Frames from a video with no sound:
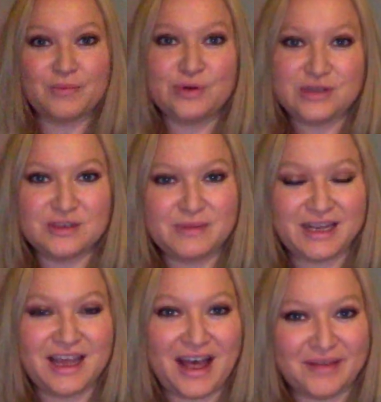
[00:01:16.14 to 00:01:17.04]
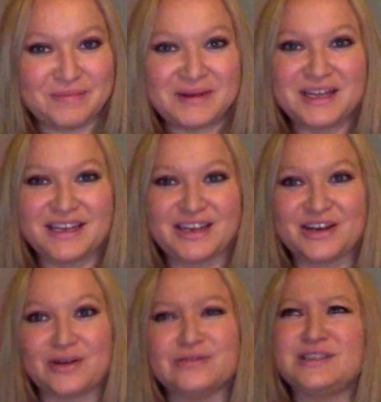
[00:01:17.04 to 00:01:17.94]
boost me up, you
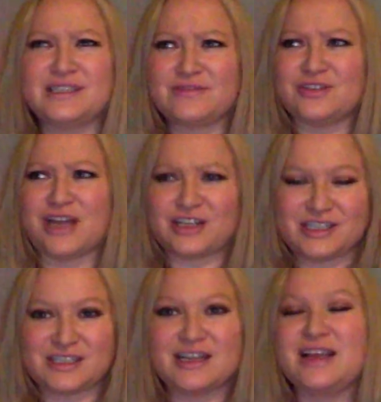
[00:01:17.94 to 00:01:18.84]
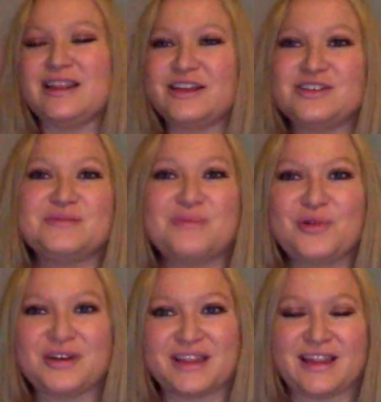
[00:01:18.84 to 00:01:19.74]
know, several notches. There's
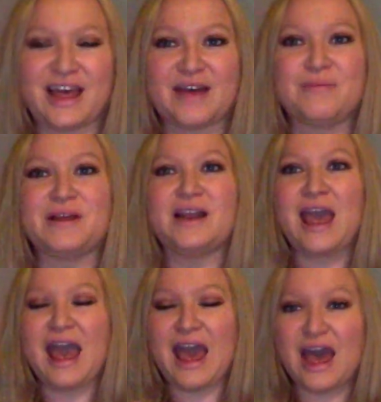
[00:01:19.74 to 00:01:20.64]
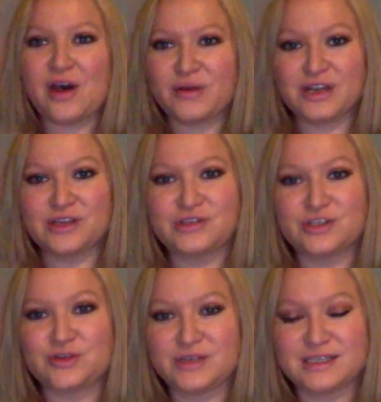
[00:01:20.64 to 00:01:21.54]
more than that, but how can you
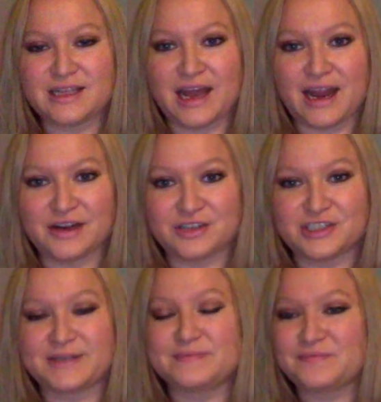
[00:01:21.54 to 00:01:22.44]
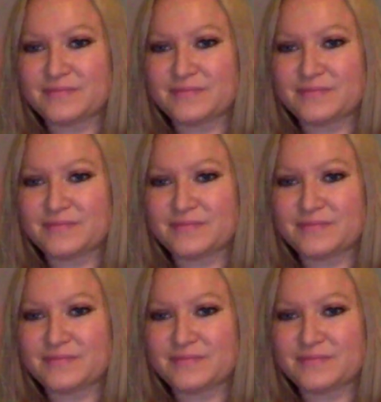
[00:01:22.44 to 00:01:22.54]
tune into that energy?